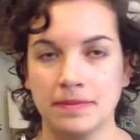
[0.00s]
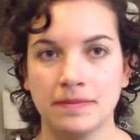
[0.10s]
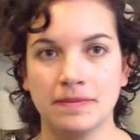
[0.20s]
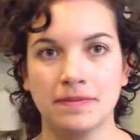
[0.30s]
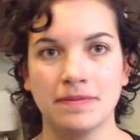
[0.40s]
So
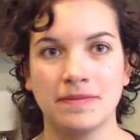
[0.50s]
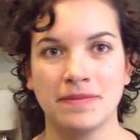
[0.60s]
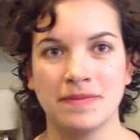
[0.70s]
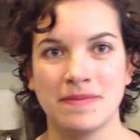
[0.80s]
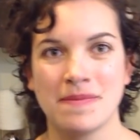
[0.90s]
how do they
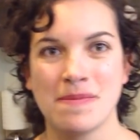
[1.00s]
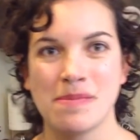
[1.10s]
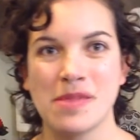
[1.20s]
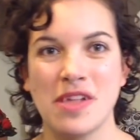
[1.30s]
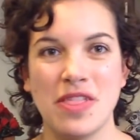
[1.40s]
feel?
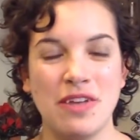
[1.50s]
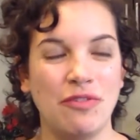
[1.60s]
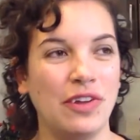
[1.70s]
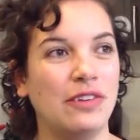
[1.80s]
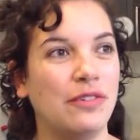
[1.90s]
They
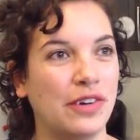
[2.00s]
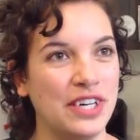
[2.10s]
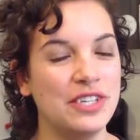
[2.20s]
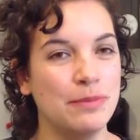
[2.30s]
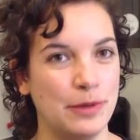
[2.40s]
feel
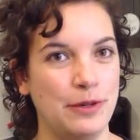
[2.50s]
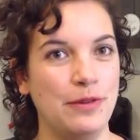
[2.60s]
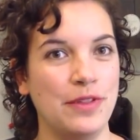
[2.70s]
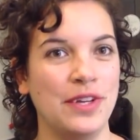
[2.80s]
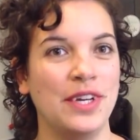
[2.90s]
very
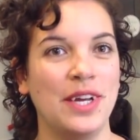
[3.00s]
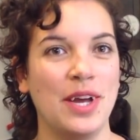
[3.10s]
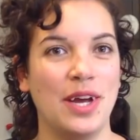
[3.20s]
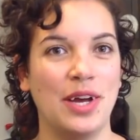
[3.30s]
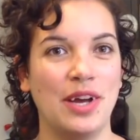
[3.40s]
smooth.
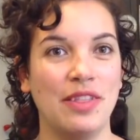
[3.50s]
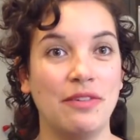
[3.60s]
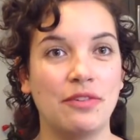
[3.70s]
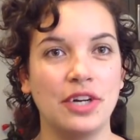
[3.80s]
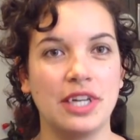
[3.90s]
Uh,
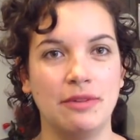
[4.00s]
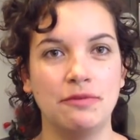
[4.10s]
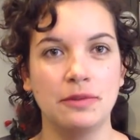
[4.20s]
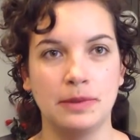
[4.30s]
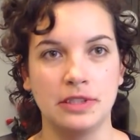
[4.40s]
they're very
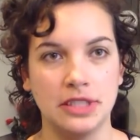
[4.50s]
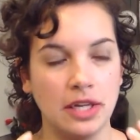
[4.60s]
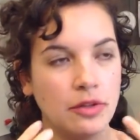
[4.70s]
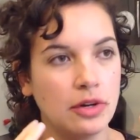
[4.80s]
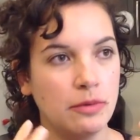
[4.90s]
comfortable.
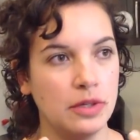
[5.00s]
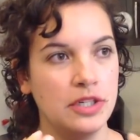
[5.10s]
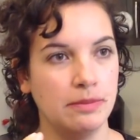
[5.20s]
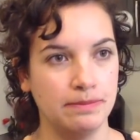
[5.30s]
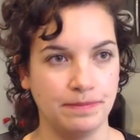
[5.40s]
I thought it
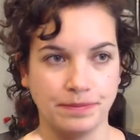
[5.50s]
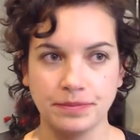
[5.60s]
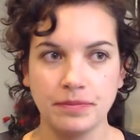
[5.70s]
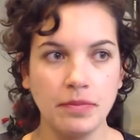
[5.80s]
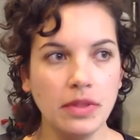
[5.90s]
would
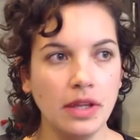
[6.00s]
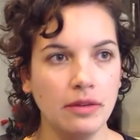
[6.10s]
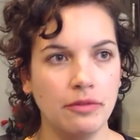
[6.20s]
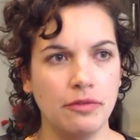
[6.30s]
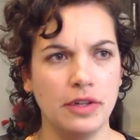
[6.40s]

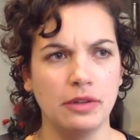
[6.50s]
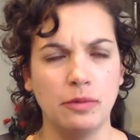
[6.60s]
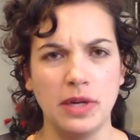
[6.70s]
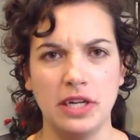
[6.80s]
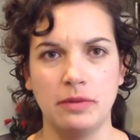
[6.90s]
feel
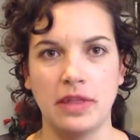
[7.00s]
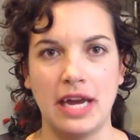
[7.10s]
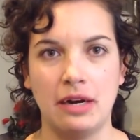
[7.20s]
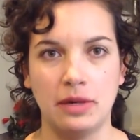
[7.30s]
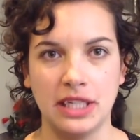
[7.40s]
weird with
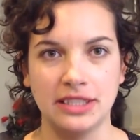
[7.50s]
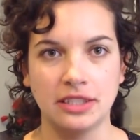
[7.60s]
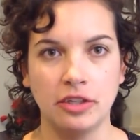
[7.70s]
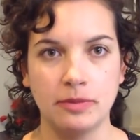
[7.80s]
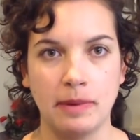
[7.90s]
how I
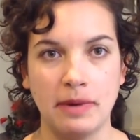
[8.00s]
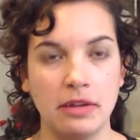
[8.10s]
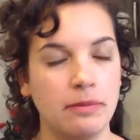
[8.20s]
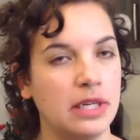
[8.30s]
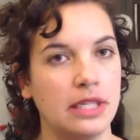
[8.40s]
close my
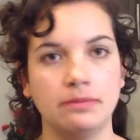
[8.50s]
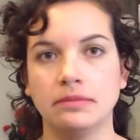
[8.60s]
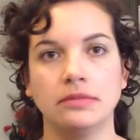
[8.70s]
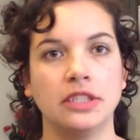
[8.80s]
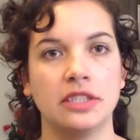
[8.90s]
mouth, but it
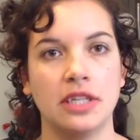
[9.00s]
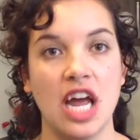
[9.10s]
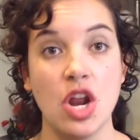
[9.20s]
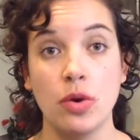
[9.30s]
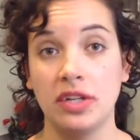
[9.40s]
doesn't,
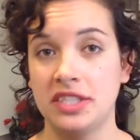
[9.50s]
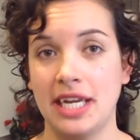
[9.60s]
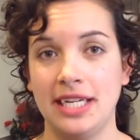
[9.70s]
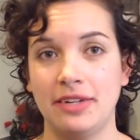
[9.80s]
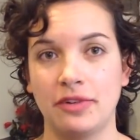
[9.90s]
I don't notice
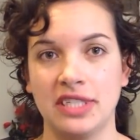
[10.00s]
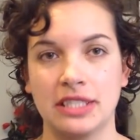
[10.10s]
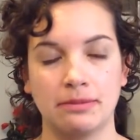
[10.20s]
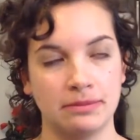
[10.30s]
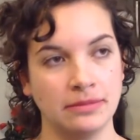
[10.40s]
any
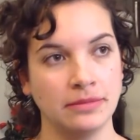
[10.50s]
difference